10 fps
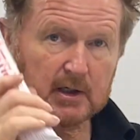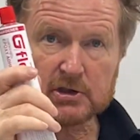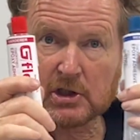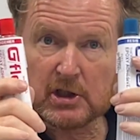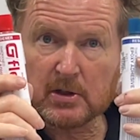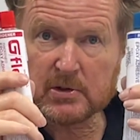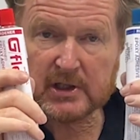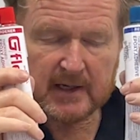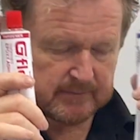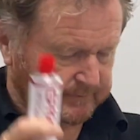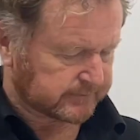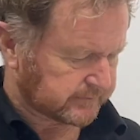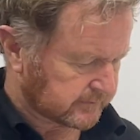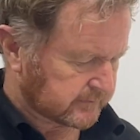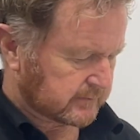To use it,
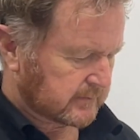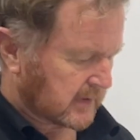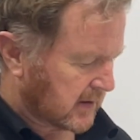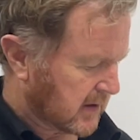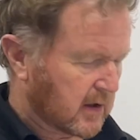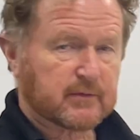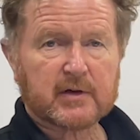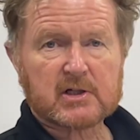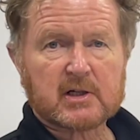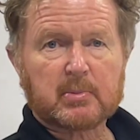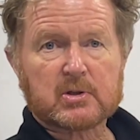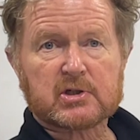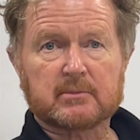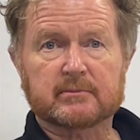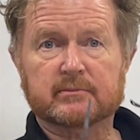firstly put
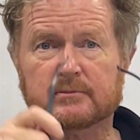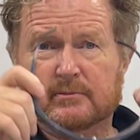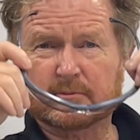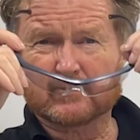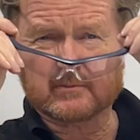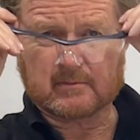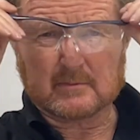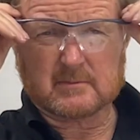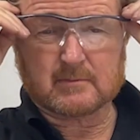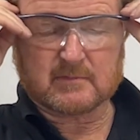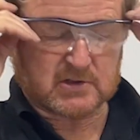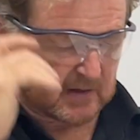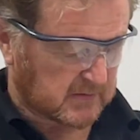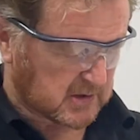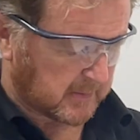some
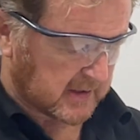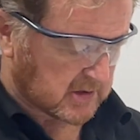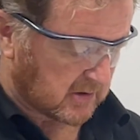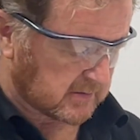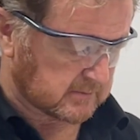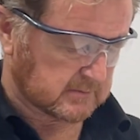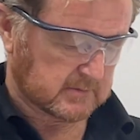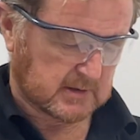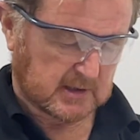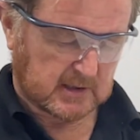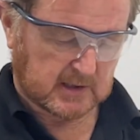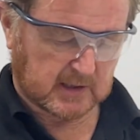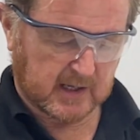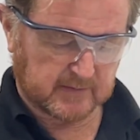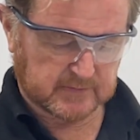safety specs on,
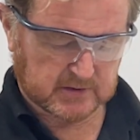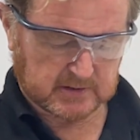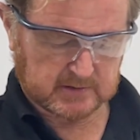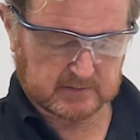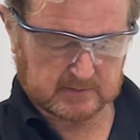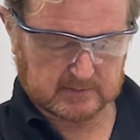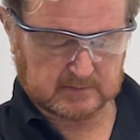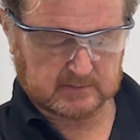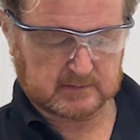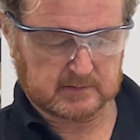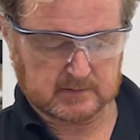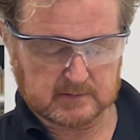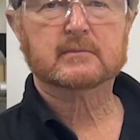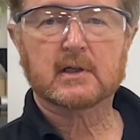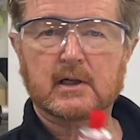gloves.
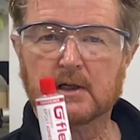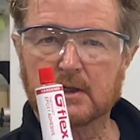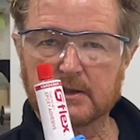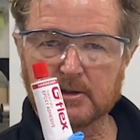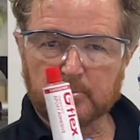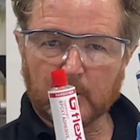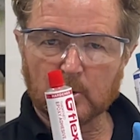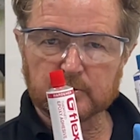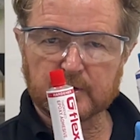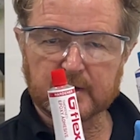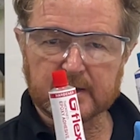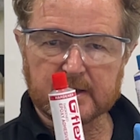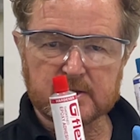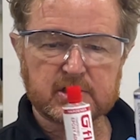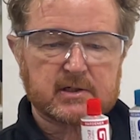The important thing
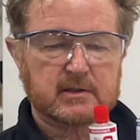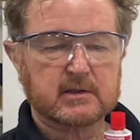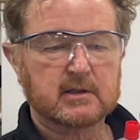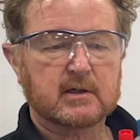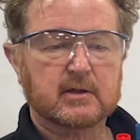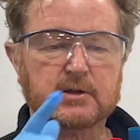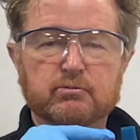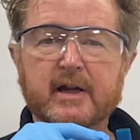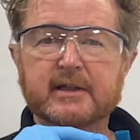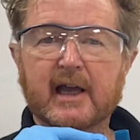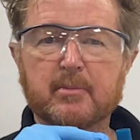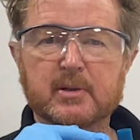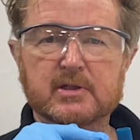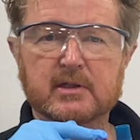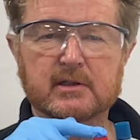is the red cap
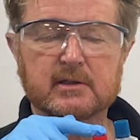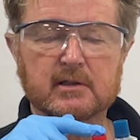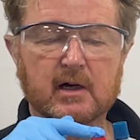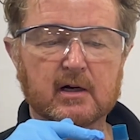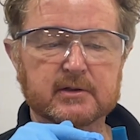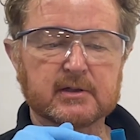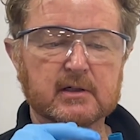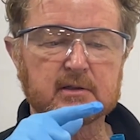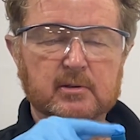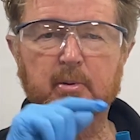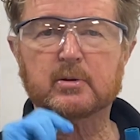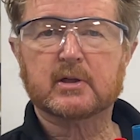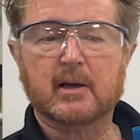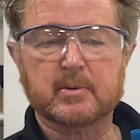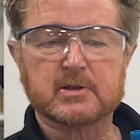is the hardener, the blue
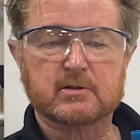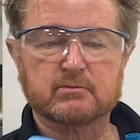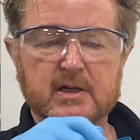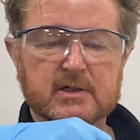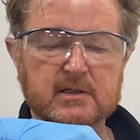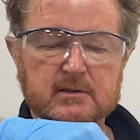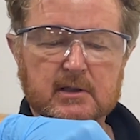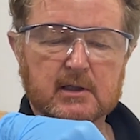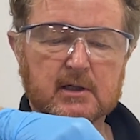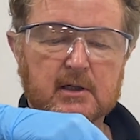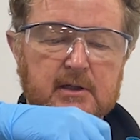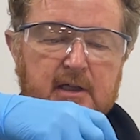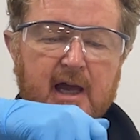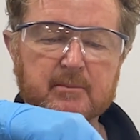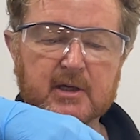cap is the resin. The
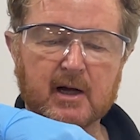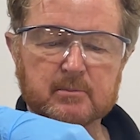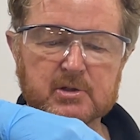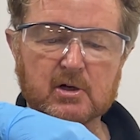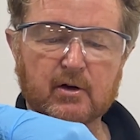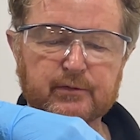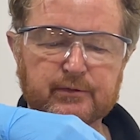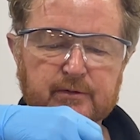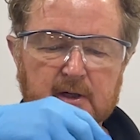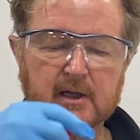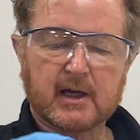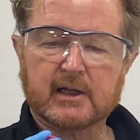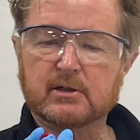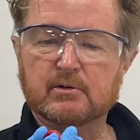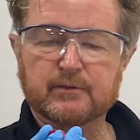cap comes off
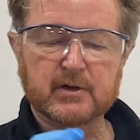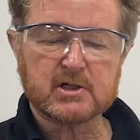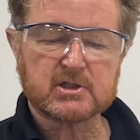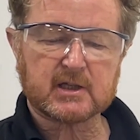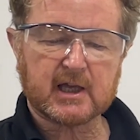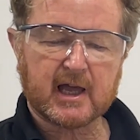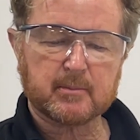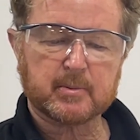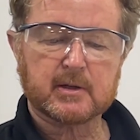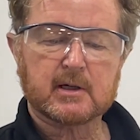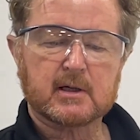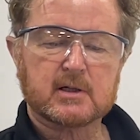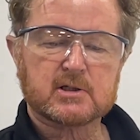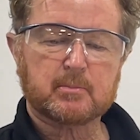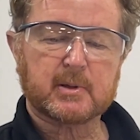and you reverse the cap
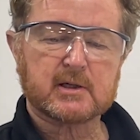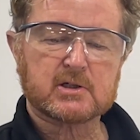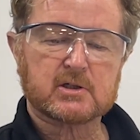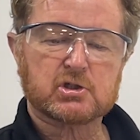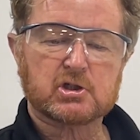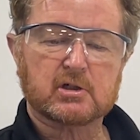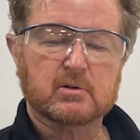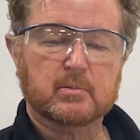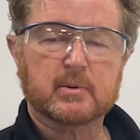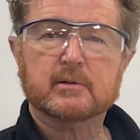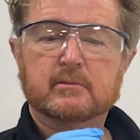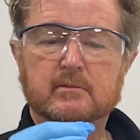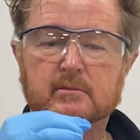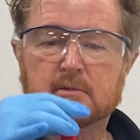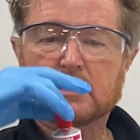to pierce the tube.
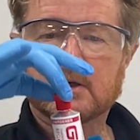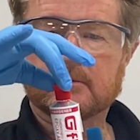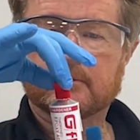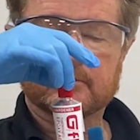Yeah?